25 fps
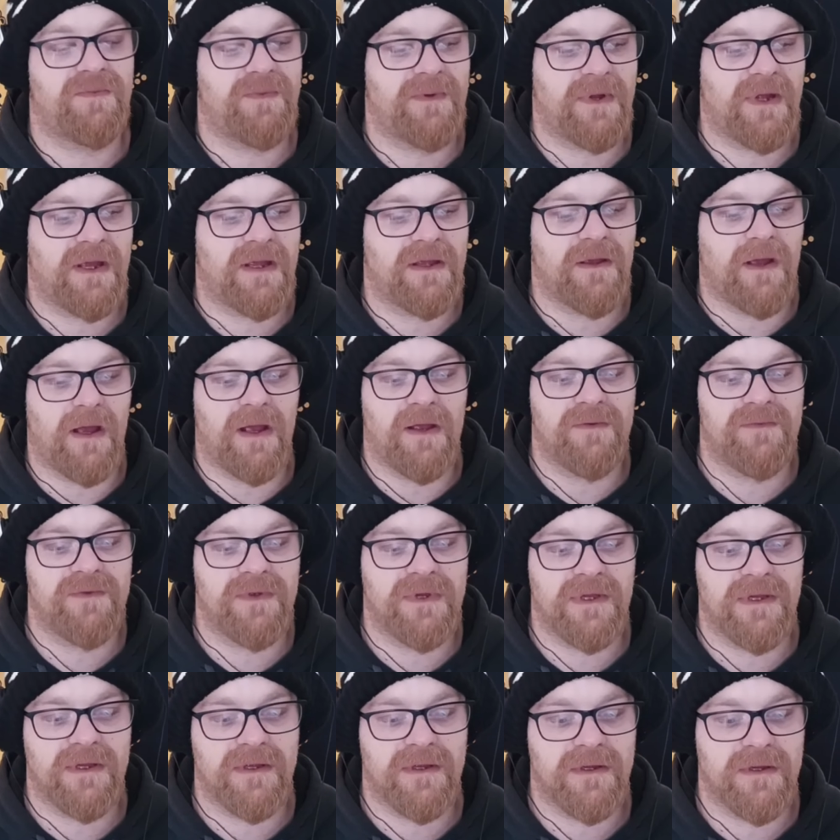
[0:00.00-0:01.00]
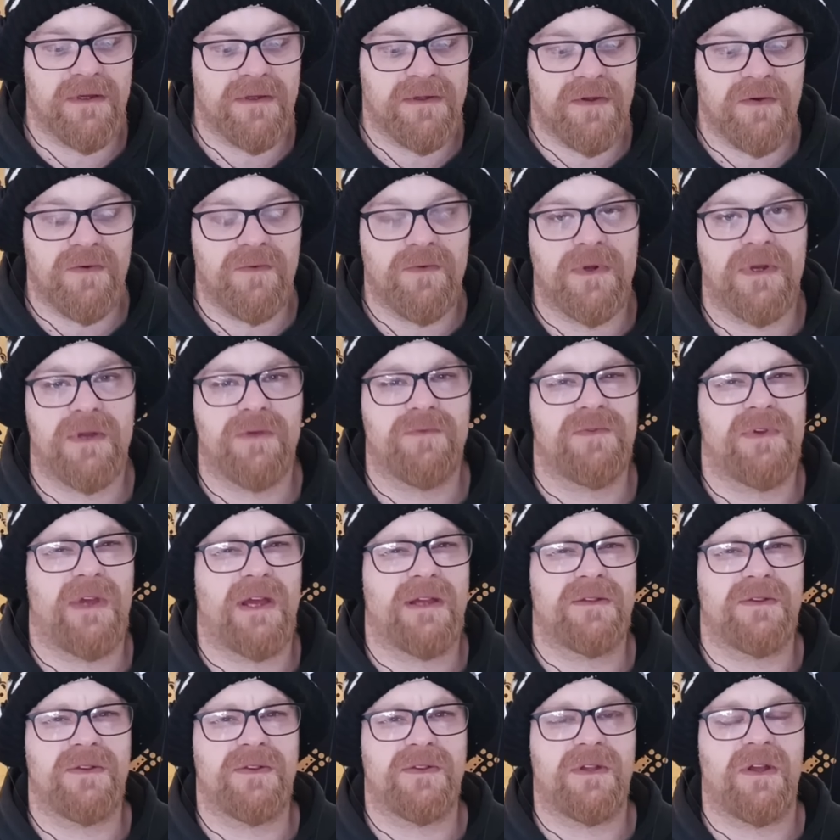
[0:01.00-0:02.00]
But I, I really don't want to
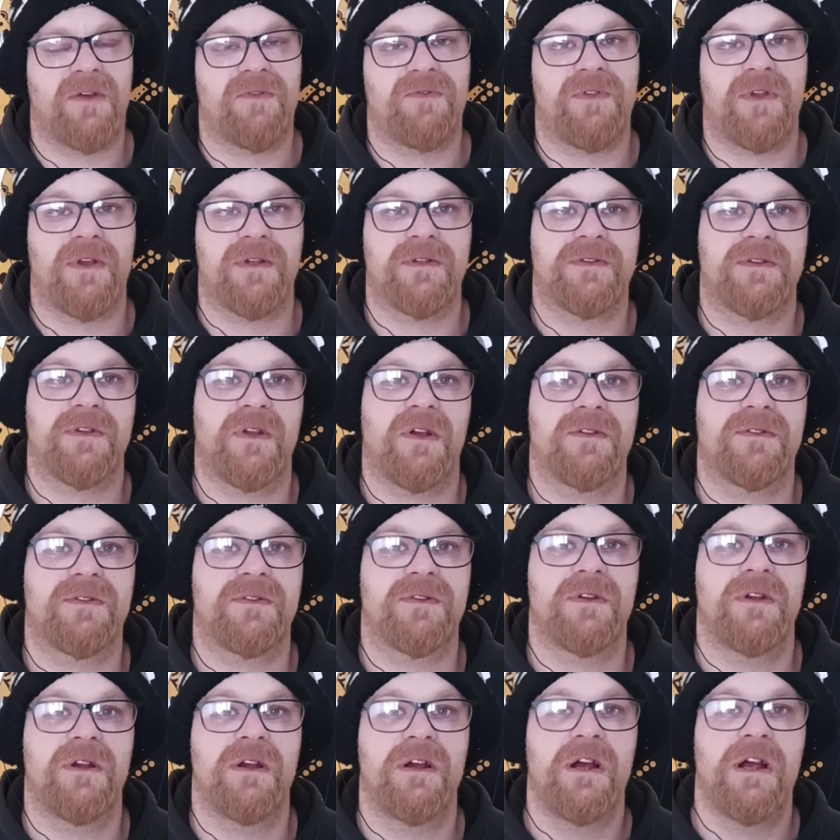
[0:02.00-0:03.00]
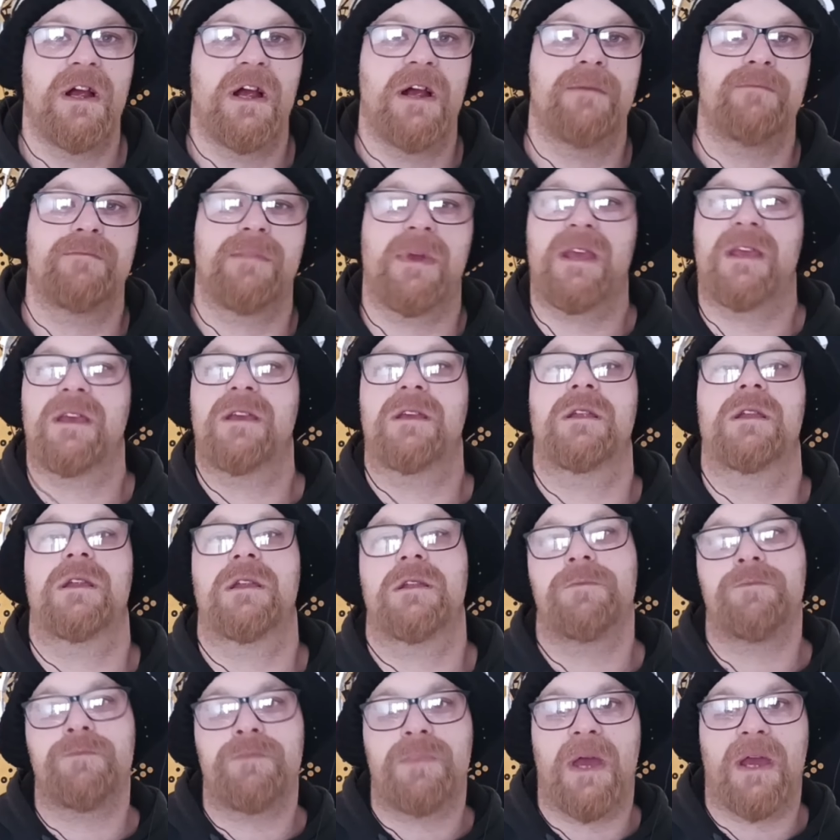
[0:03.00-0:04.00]
react to stuff that's not making an
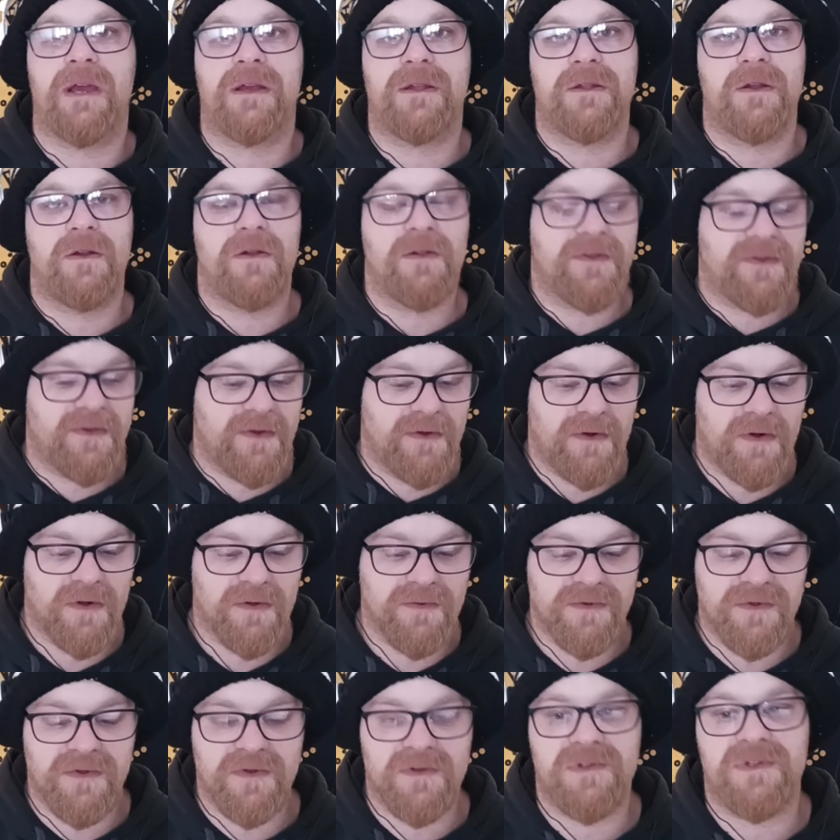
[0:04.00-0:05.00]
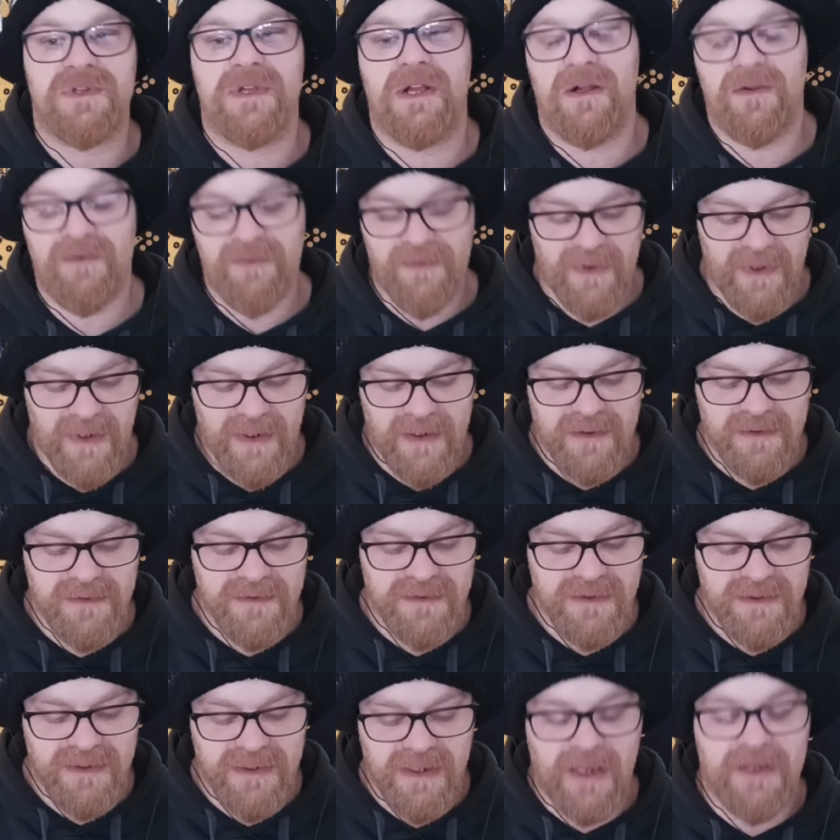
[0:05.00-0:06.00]
impact also on yourself,
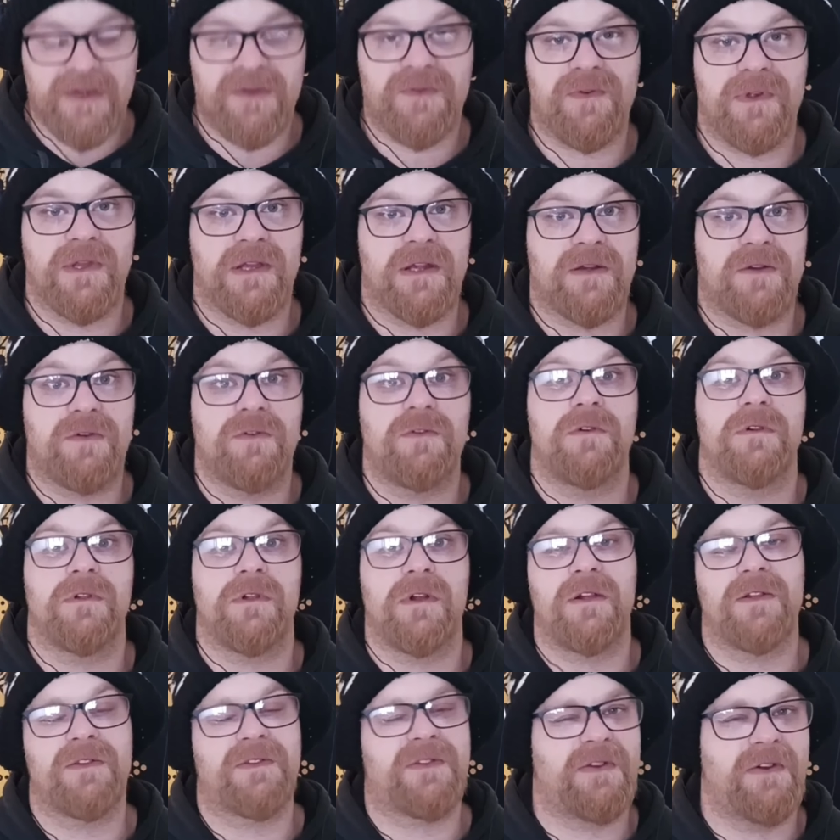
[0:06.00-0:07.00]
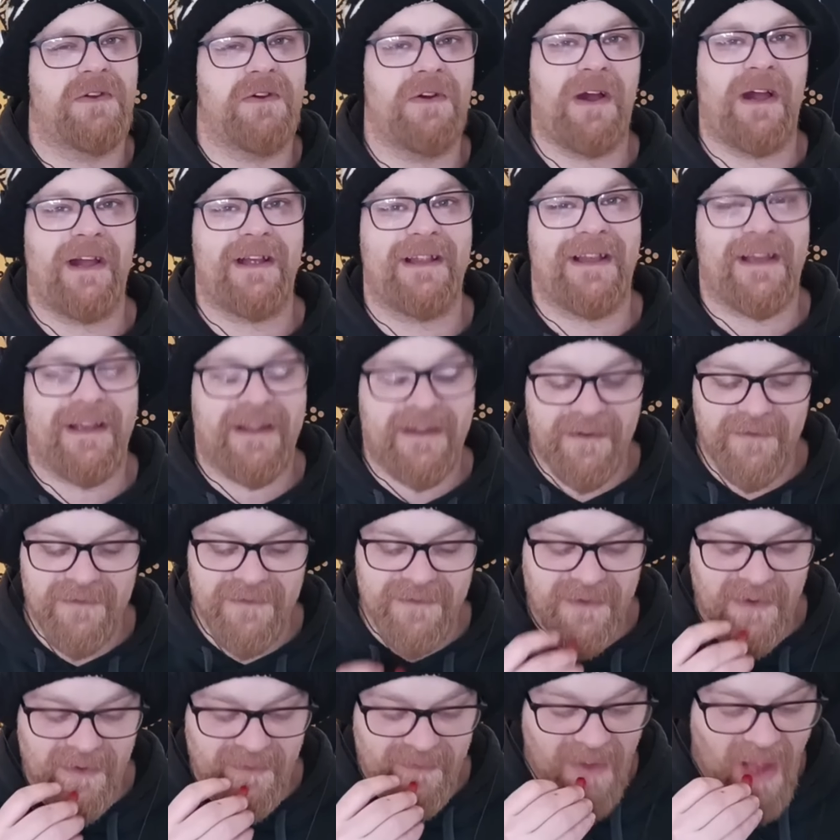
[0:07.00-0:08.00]
and that's really cool. Also, I like those
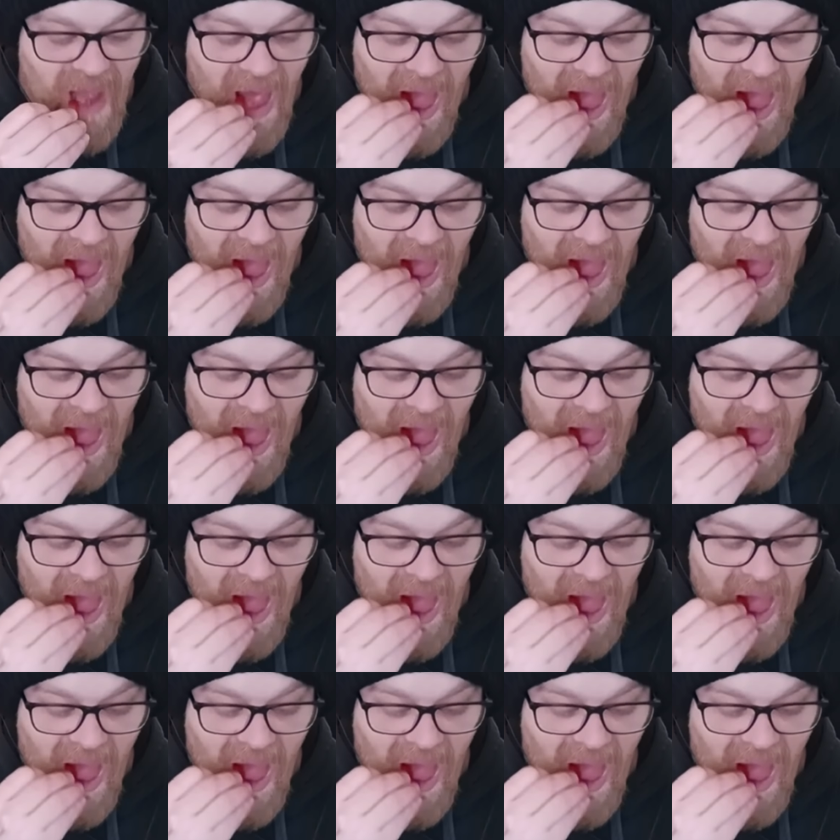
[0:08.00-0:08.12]
stuff.